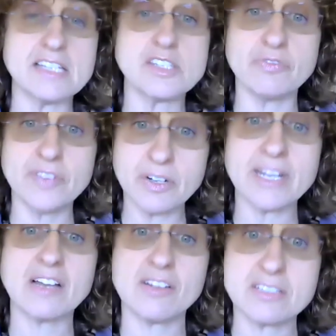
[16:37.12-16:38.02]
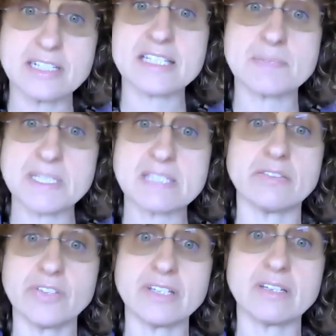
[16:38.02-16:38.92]
It's very context
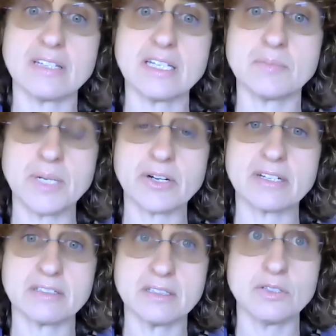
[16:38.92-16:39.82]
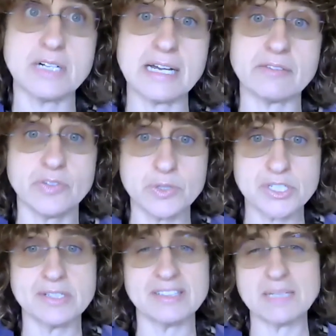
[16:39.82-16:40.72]
specific in American law,
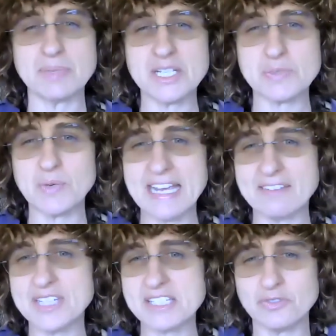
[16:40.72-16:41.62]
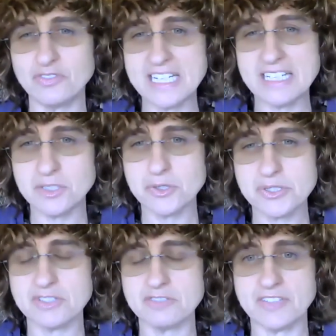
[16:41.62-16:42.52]
unfortunately, because we have this fair
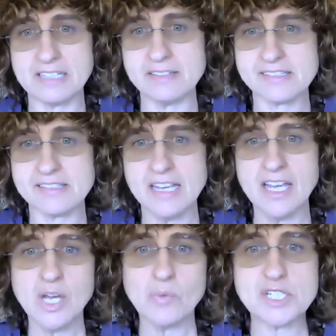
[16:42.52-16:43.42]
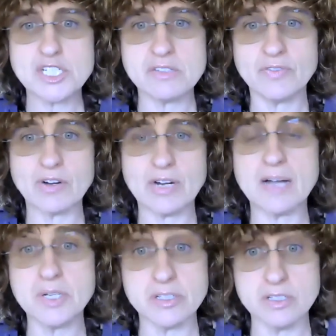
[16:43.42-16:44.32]
use defense, which is very,
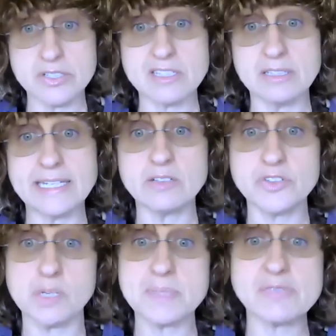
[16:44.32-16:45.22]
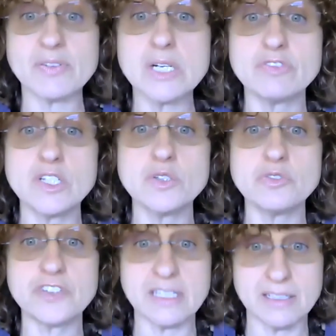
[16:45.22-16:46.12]
I'm going to use the legal term, it's very
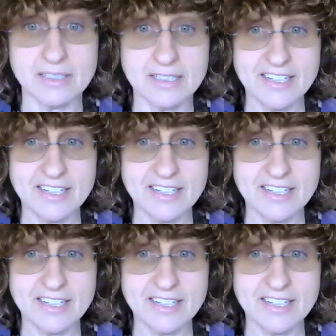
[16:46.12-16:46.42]
fluffy.